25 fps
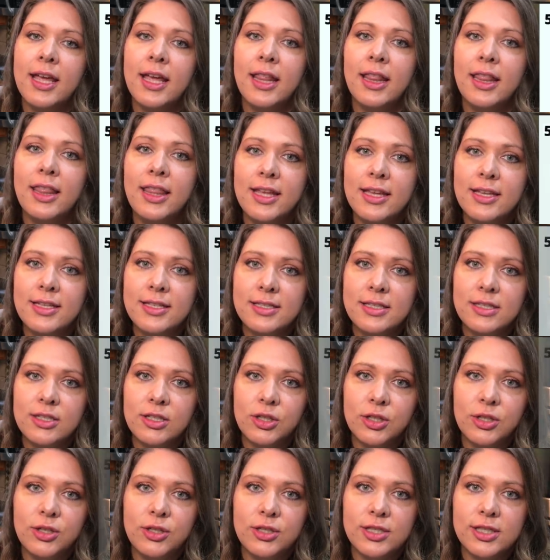This
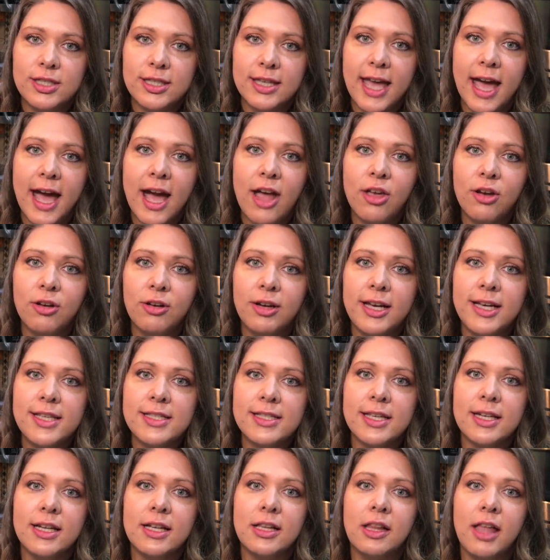dilutes the calories
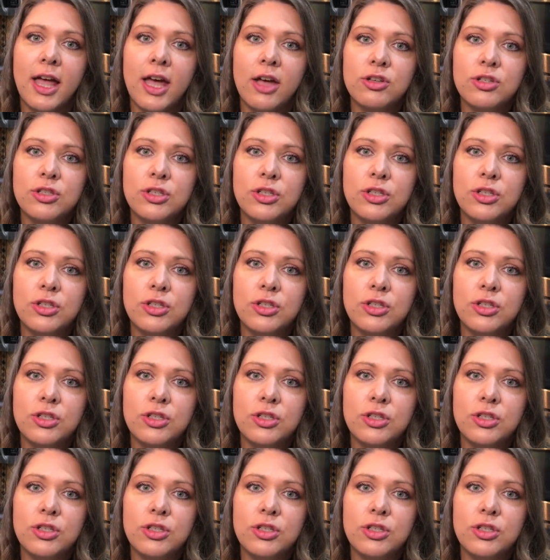and allows